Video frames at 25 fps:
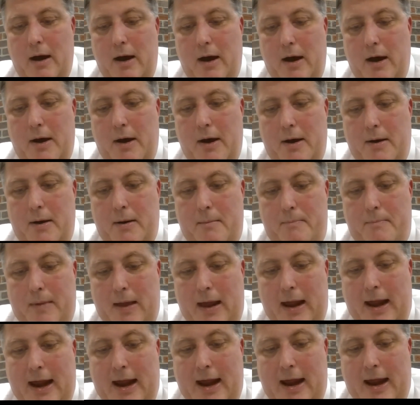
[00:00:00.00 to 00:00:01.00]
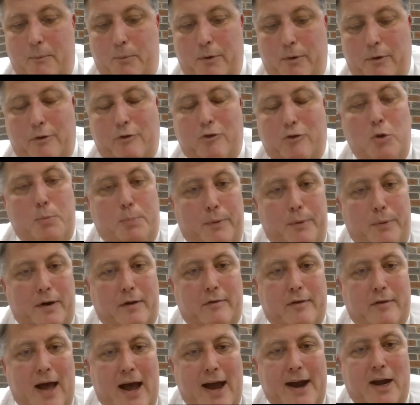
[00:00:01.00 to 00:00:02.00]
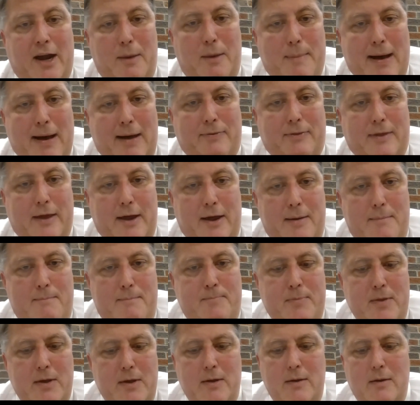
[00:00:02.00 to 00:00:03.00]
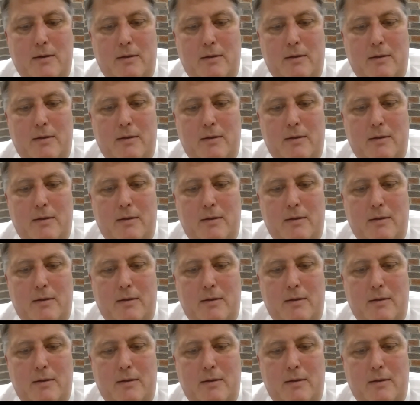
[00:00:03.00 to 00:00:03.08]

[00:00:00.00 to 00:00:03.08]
And we're super excited about them.